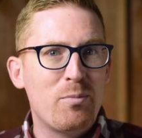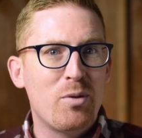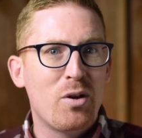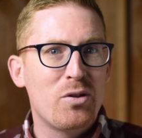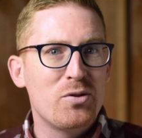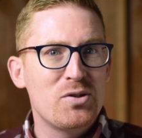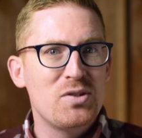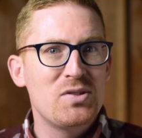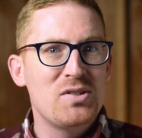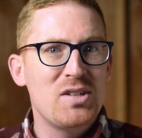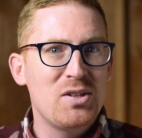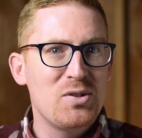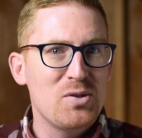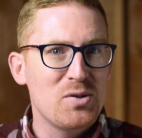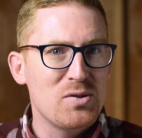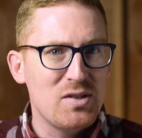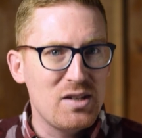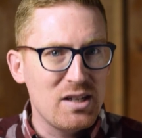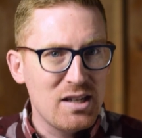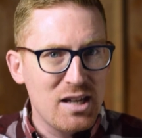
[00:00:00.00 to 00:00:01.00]
brothers and
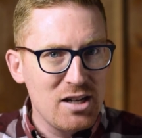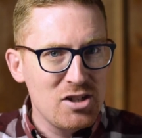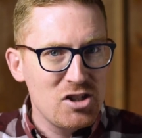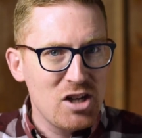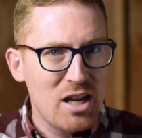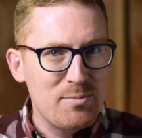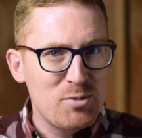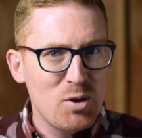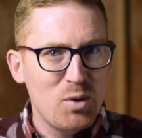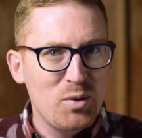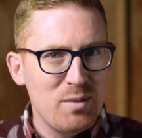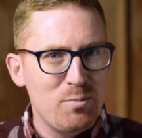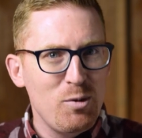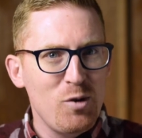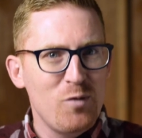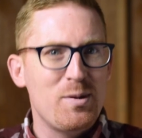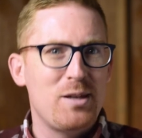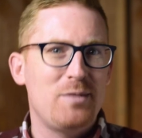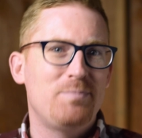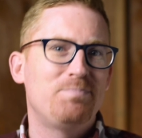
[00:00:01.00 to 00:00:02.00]
sisters in the King James only
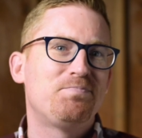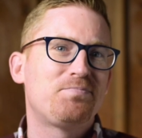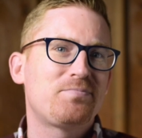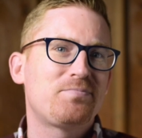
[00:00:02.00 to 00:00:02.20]
movement.